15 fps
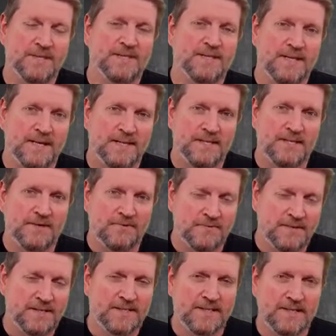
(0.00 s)
6
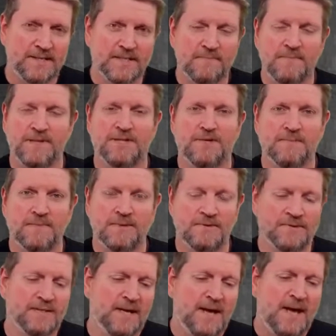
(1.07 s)
recessed metric
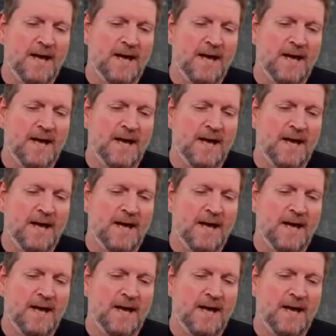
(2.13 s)
bolts,